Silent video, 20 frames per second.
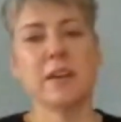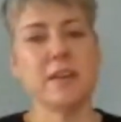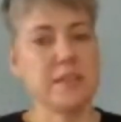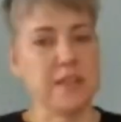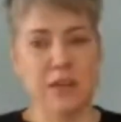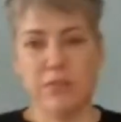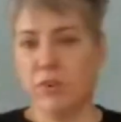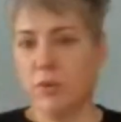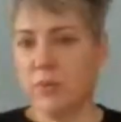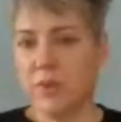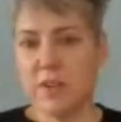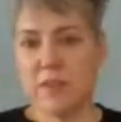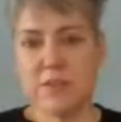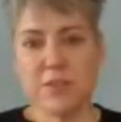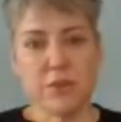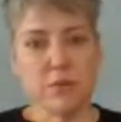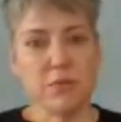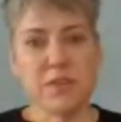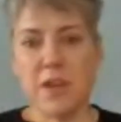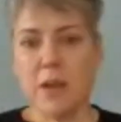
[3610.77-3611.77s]
because everyone
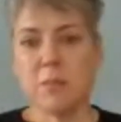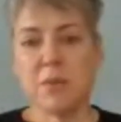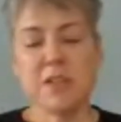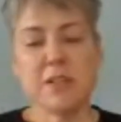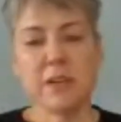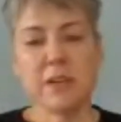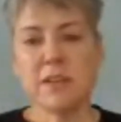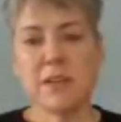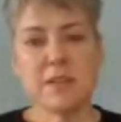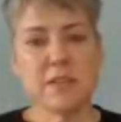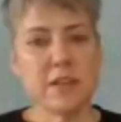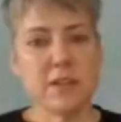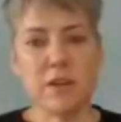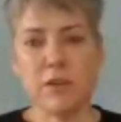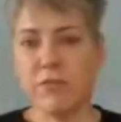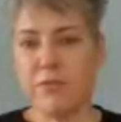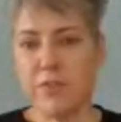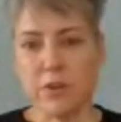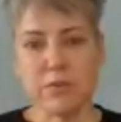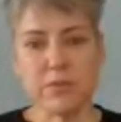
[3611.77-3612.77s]
is so damn addicted to
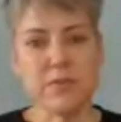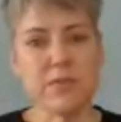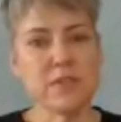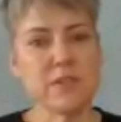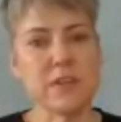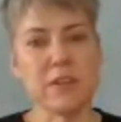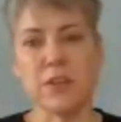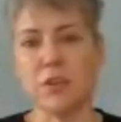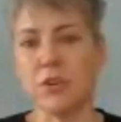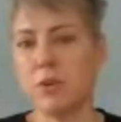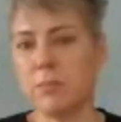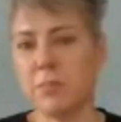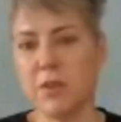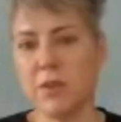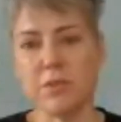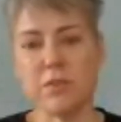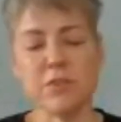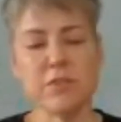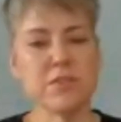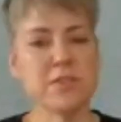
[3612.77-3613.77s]
their phones and their
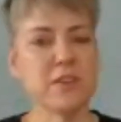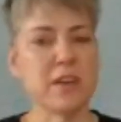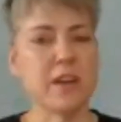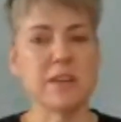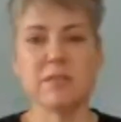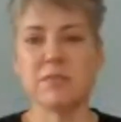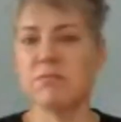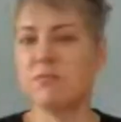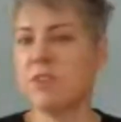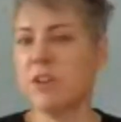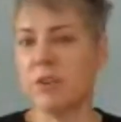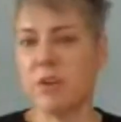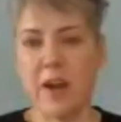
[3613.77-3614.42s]
computers and